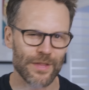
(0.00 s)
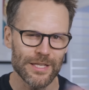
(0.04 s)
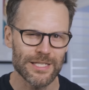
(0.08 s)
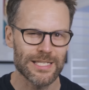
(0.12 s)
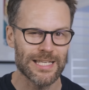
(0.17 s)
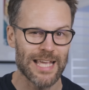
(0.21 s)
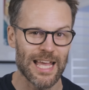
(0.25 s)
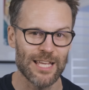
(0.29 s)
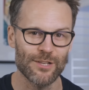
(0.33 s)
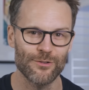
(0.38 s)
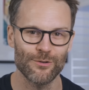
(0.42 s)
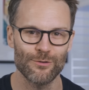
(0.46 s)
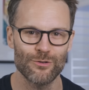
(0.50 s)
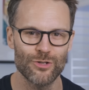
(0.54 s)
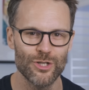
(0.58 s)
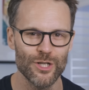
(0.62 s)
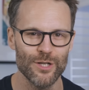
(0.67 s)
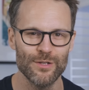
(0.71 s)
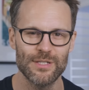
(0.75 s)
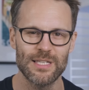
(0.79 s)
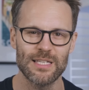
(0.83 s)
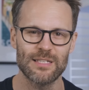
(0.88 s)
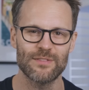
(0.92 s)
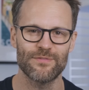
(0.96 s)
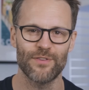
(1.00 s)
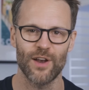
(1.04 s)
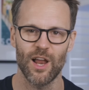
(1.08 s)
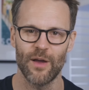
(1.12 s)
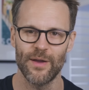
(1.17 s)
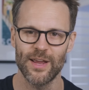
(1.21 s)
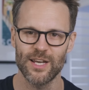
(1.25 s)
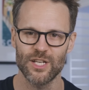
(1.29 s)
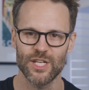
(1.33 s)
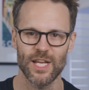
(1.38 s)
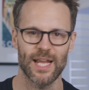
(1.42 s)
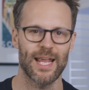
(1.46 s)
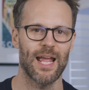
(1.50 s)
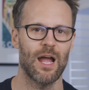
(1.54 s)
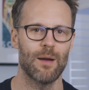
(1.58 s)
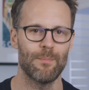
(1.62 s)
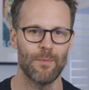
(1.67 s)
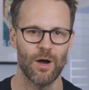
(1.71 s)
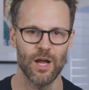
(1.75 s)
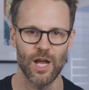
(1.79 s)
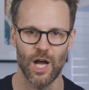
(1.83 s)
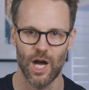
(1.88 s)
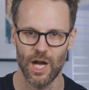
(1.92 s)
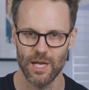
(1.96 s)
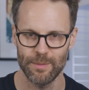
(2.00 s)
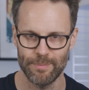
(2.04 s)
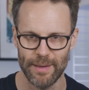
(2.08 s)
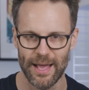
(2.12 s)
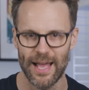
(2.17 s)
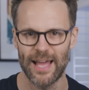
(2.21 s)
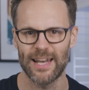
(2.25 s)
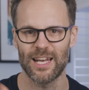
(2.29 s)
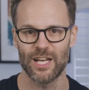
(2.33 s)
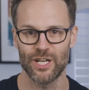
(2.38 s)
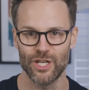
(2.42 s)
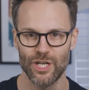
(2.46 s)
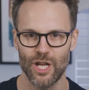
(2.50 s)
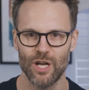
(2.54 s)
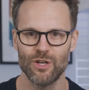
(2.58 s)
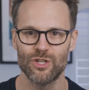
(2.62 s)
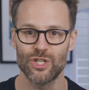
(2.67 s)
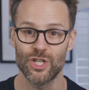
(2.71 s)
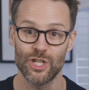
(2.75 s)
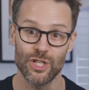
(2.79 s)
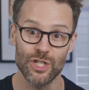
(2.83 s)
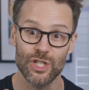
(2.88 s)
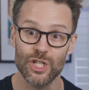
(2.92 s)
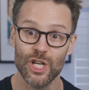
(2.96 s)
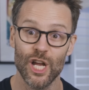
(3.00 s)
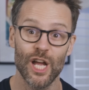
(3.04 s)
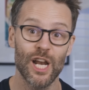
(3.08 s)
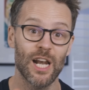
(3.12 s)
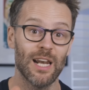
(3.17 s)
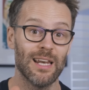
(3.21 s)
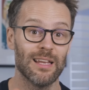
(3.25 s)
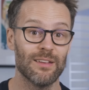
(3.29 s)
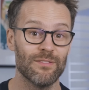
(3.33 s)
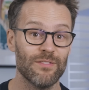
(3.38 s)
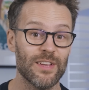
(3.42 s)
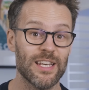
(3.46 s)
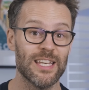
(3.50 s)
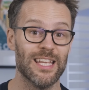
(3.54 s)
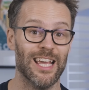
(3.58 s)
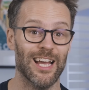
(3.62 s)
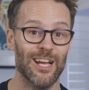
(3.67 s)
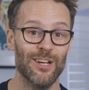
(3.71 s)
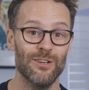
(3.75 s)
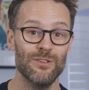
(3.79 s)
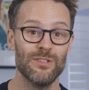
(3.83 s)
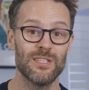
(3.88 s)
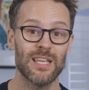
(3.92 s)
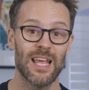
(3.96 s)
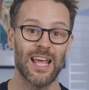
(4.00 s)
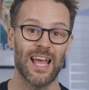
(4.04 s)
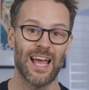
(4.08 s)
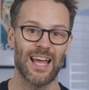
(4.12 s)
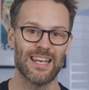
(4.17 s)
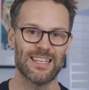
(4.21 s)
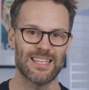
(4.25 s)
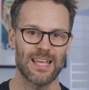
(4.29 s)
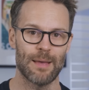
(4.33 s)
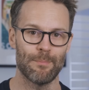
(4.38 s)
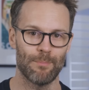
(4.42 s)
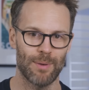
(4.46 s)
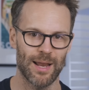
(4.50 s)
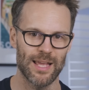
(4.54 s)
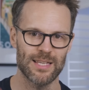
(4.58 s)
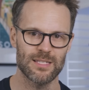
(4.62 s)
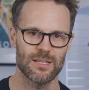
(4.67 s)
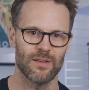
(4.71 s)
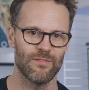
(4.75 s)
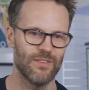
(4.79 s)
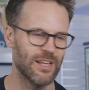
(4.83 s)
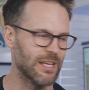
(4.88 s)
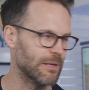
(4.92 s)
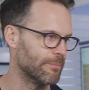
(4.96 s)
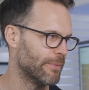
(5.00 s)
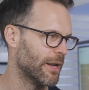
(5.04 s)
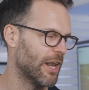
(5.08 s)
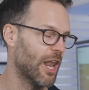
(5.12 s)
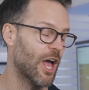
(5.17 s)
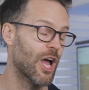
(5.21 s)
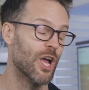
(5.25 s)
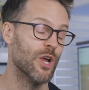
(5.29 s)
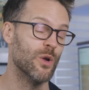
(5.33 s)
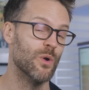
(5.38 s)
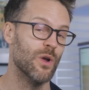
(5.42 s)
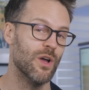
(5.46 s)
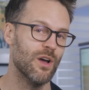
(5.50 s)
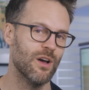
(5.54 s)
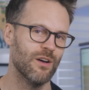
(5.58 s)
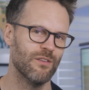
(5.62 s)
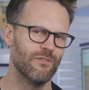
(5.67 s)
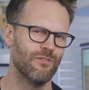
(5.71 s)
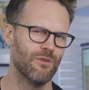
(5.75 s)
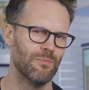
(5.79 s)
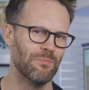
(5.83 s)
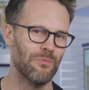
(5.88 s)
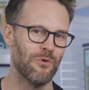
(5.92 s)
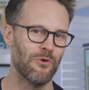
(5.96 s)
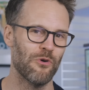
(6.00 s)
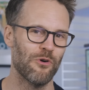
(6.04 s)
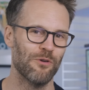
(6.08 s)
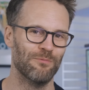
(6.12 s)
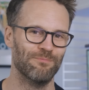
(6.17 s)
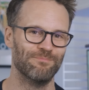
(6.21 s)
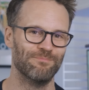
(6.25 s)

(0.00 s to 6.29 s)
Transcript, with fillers: this gets your juices flowing, check out my iPad and Notion journaling videos and templates I've linked below for more.